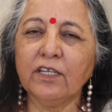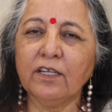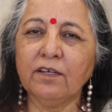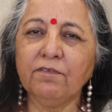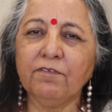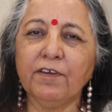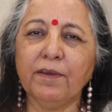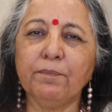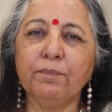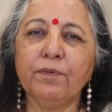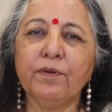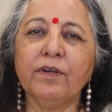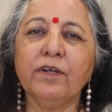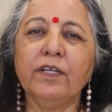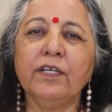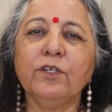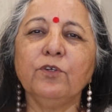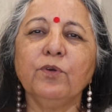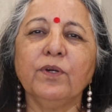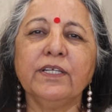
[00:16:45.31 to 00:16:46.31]
in
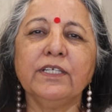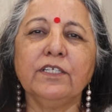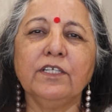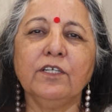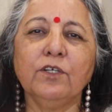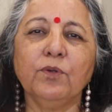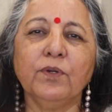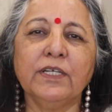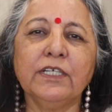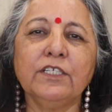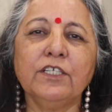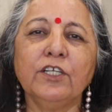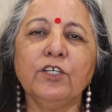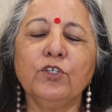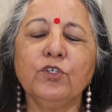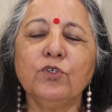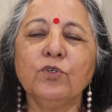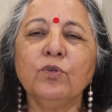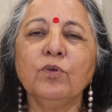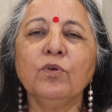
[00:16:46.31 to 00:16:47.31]
February twenty
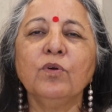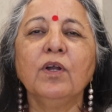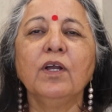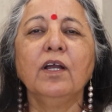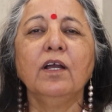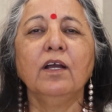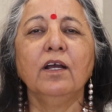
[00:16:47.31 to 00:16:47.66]
twenty-two,